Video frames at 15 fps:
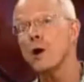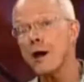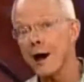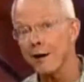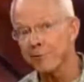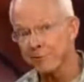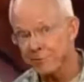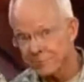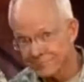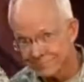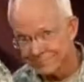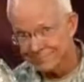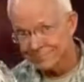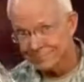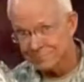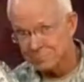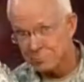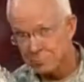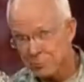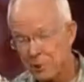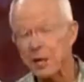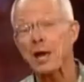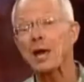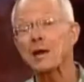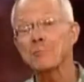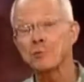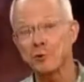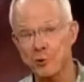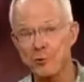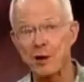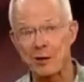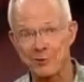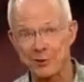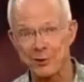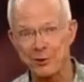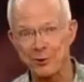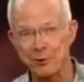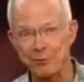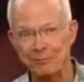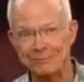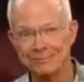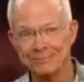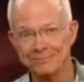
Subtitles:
REF came to the rescue.